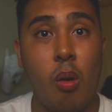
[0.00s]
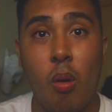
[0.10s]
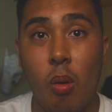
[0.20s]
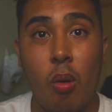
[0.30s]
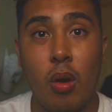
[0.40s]

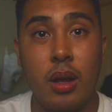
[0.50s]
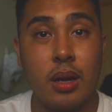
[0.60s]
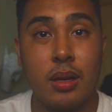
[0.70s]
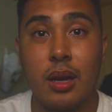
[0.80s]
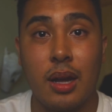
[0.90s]
or
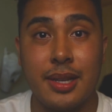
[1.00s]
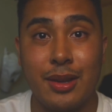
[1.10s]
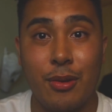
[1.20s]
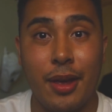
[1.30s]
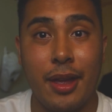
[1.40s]

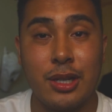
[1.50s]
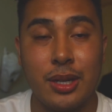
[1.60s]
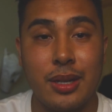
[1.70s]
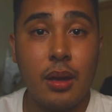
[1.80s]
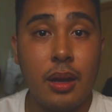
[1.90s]
content
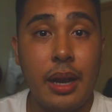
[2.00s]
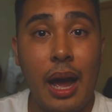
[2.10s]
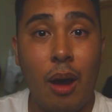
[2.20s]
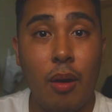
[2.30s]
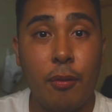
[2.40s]
creation.
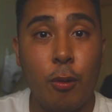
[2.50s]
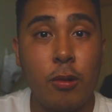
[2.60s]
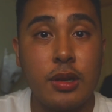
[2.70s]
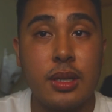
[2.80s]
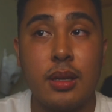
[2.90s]
Now, of
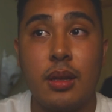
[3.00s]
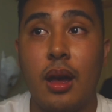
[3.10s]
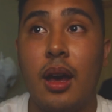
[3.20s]
course,